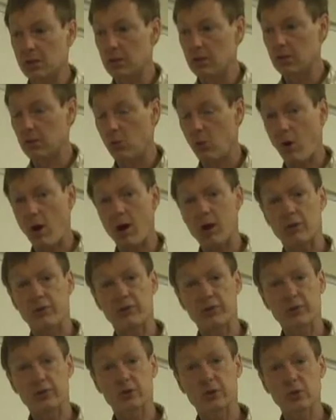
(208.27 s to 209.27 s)
Uh, the water
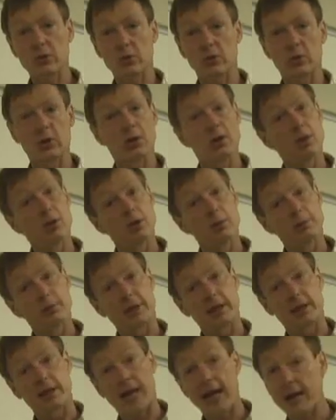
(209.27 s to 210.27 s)
feels cool.
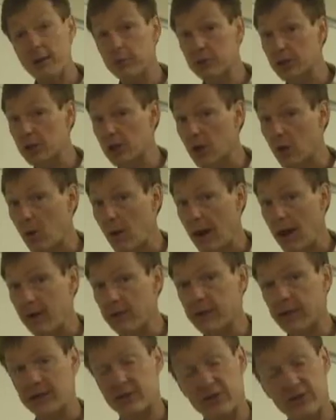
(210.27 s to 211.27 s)
But at night when you go
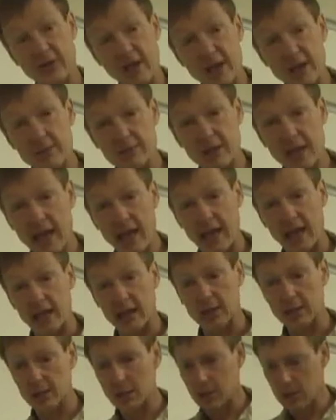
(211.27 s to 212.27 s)
out, that same day,
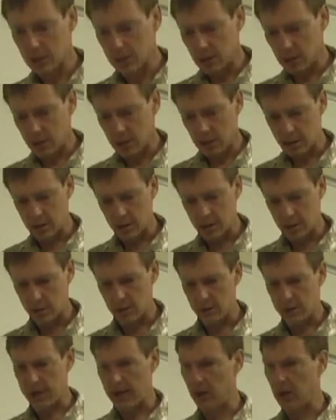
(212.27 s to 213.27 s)

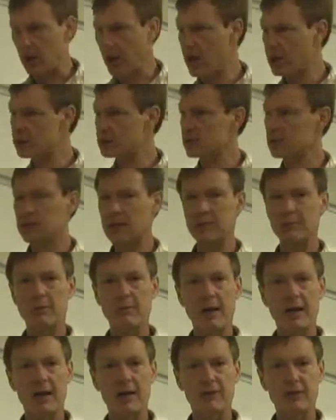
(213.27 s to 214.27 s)
uh, they lost the same
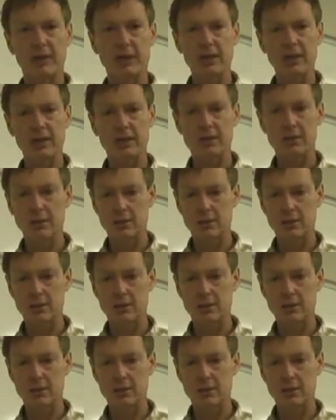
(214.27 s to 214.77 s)
amount of heat.